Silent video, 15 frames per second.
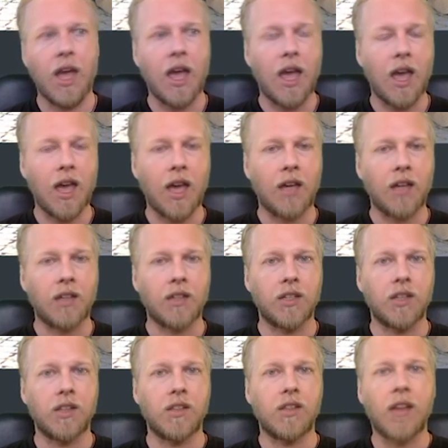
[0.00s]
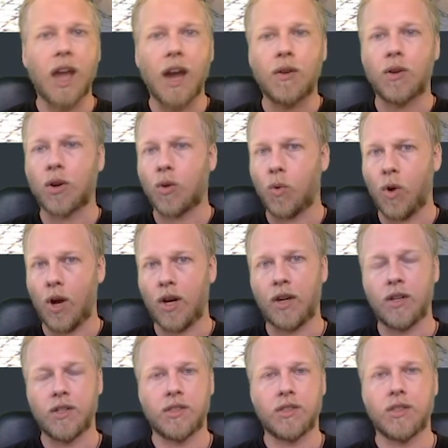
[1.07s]
And that
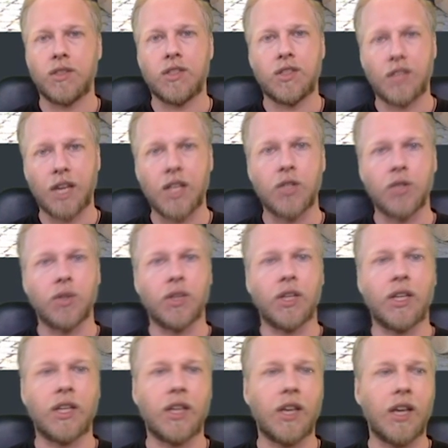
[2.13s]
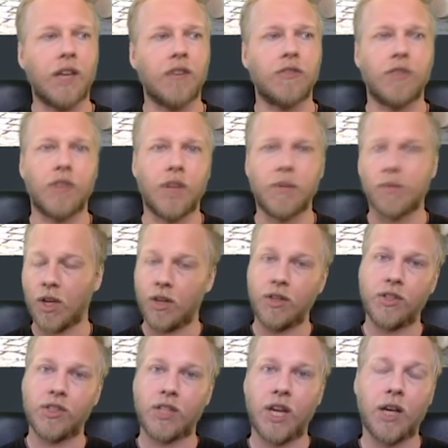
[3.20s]
requires scheduling and for them to
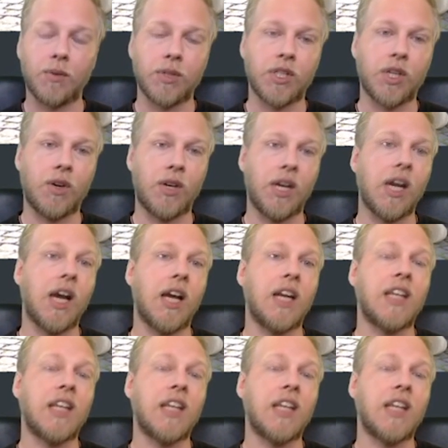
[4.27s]
understand what's going on.